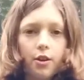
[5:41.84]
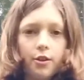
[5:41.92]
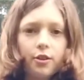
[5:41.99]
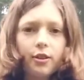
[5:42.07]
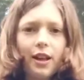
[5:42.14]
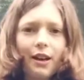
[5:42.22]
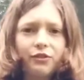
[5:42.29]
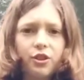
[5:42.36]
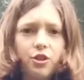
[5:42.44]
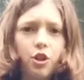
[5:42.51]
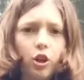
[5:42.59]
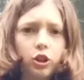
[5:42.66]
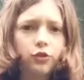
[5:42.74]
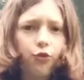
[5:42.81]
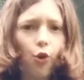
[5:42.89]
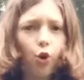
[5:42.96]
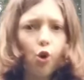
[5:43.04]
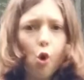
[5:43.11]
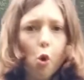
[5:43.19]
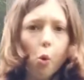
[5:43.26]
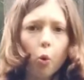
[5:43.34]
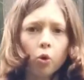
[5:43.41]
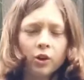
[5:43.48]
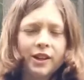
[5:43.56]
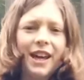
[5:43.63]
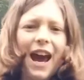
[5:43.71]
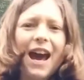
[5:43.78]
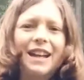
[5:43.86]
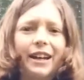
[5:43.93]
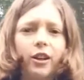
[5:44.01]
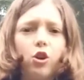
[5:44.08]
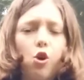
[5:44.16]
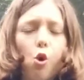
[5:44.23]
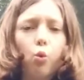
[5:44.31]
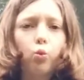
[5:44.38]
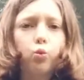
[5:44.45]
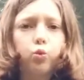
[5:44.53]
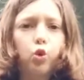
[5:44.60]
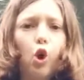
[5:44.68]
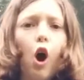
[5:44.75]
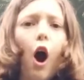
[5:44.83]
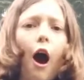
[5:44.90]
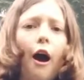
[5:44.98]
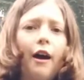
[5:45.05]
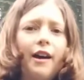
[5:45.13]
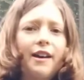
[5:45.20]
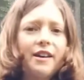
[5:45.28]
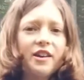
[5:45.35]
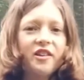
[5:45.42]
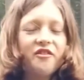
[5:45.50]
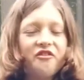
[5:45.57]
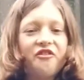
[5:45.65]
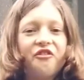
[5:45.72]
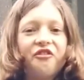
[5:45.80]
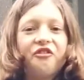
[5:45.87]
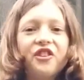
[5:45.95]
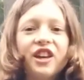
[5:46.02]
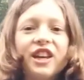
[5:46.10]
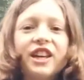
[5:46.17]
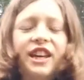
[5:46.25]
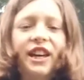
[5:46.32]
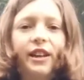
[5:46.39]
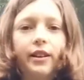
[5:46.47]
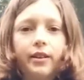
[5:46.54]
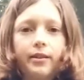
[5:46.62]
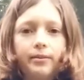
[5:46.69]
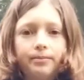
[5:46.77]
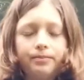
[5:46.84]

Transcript: You'll have to search for organic, raw, vegan,